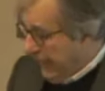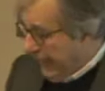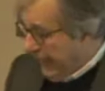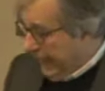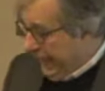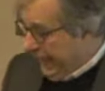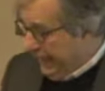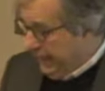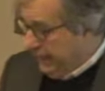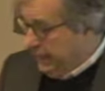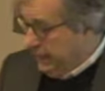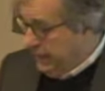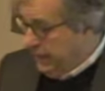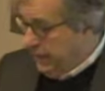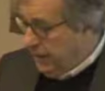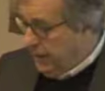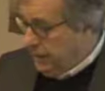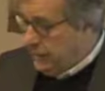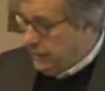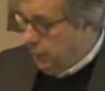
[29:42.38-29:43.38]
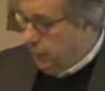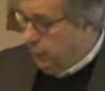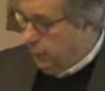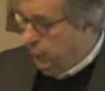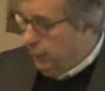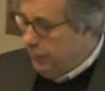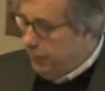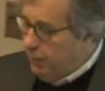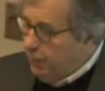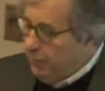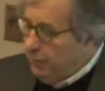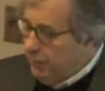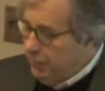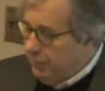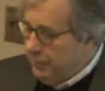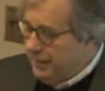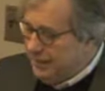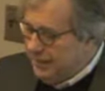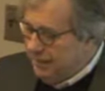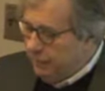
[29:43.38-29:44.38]
And so we
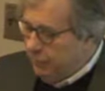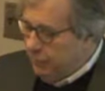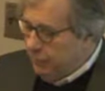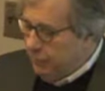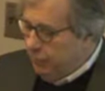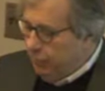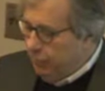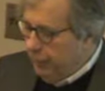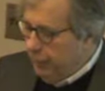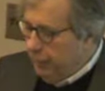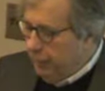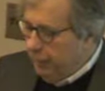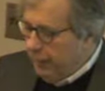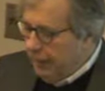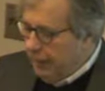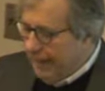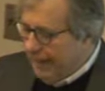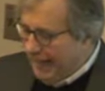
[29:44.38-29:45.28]
were